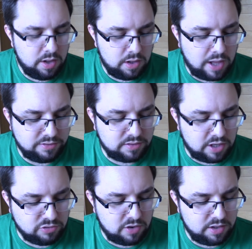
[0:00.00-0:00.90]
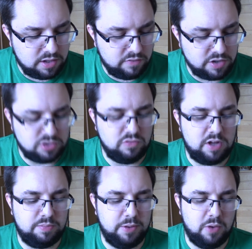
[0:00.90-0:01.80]
As I say, I tried the original
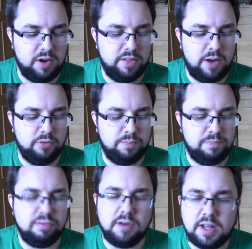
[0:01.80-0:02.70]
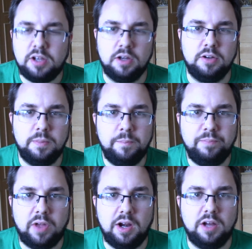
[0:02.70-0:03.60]
recipe one and that was pretty good.
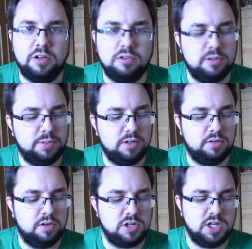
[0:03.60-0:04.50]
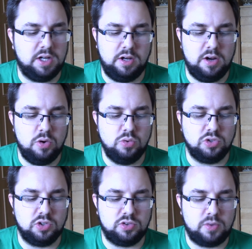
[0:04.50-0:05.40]
I like the crispiness of the chicken and it all
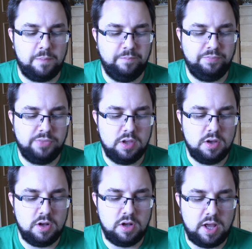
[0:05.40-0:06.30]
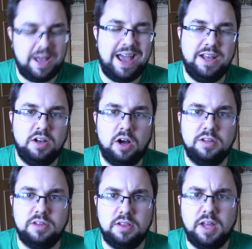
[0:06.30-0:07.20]
just, it ate
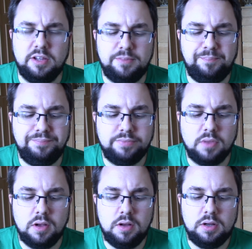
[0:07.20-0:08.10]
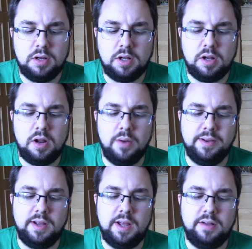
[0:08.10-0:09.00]
nicely. This, I don't know,
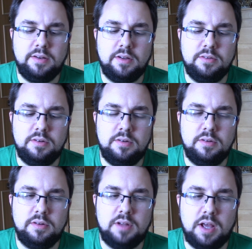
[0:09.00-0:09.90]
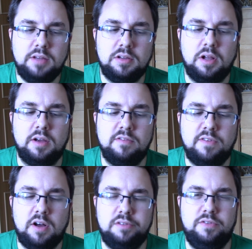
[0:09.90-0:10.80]
it doesn't taste like a
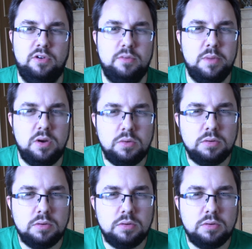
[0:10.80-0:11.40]
fast food meal.